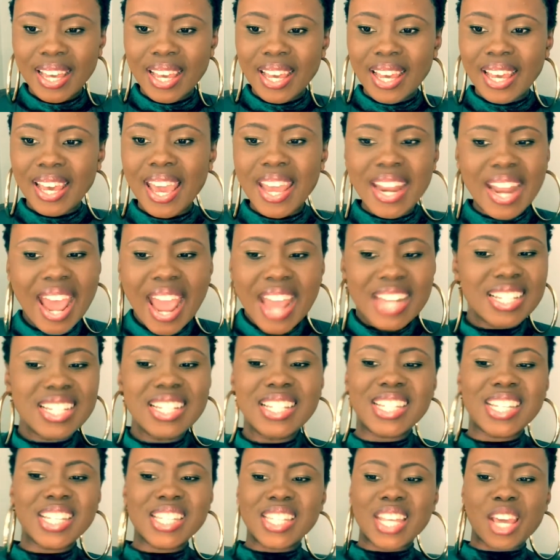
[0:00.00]
and I didn't
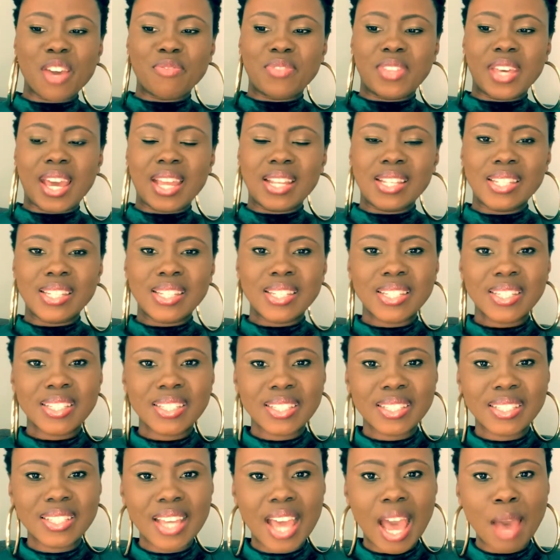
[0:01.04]
deserve that.
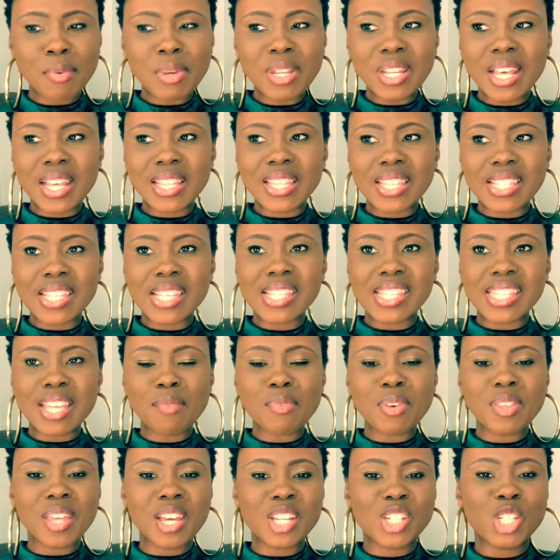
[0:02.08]
I mean, this is something
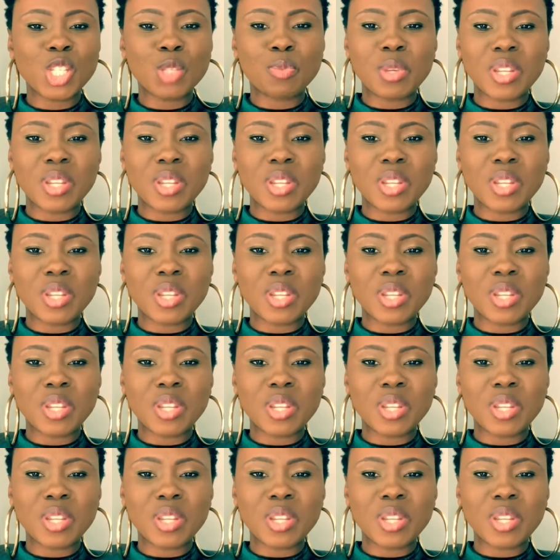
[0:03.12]
that she's been